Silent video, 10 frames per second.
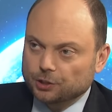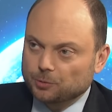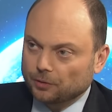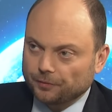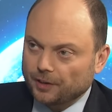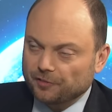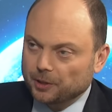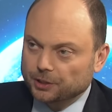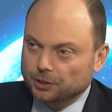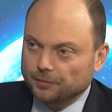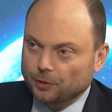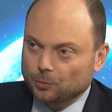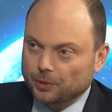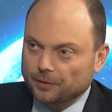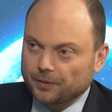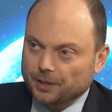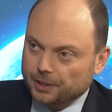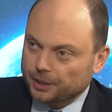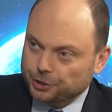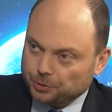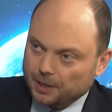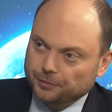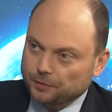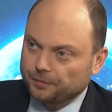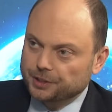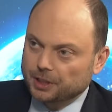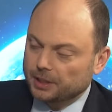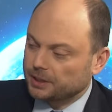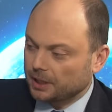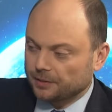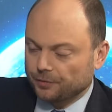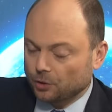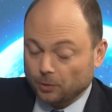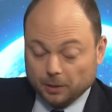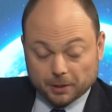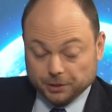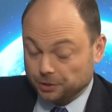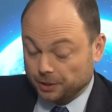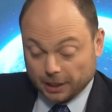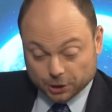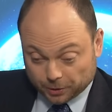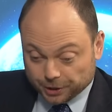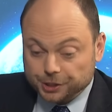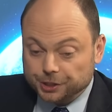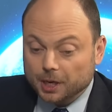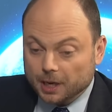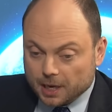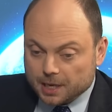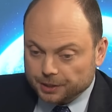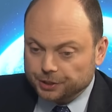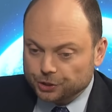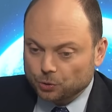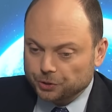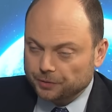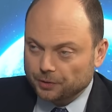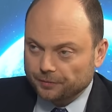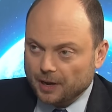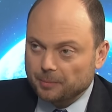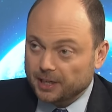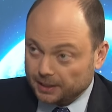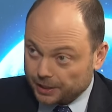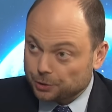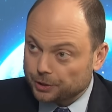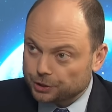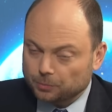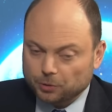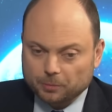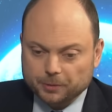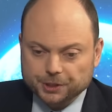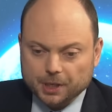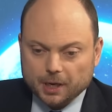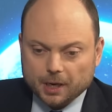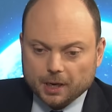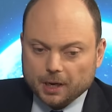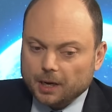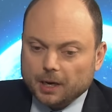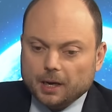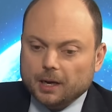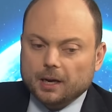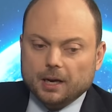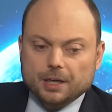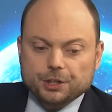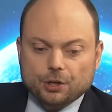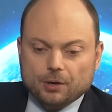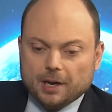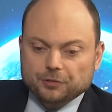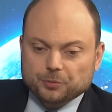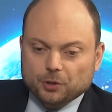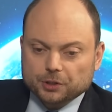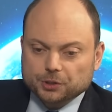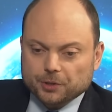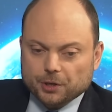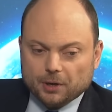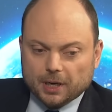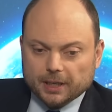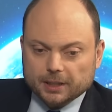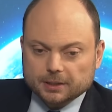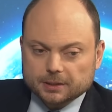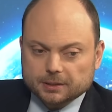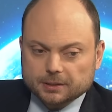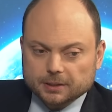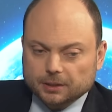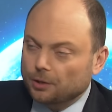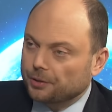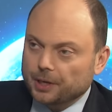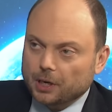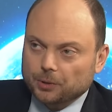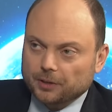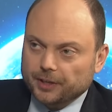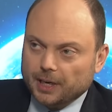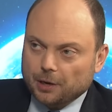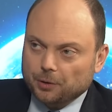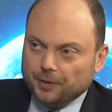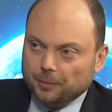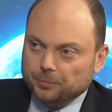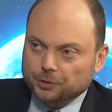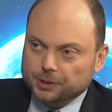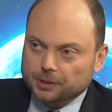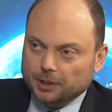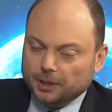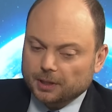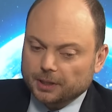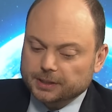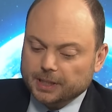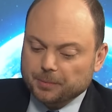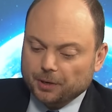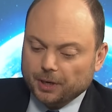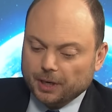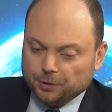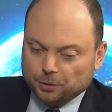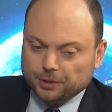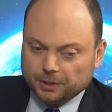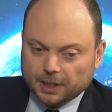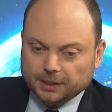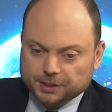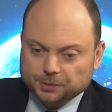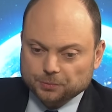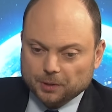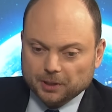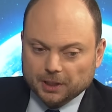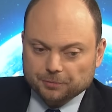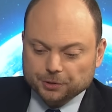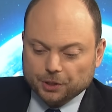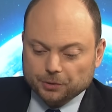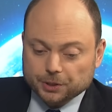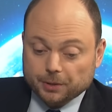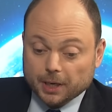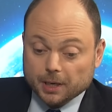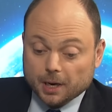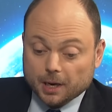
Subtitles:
no more than 5 minutes on the phone with their father, then she would have to physically take the phone away and pass it to the next one. This is torture for the family, and they do this on purpose. And, you know, I have to be honest with you, I did not think I would ever get out of that prison in Siberia. I thought that that's where my life was going to end.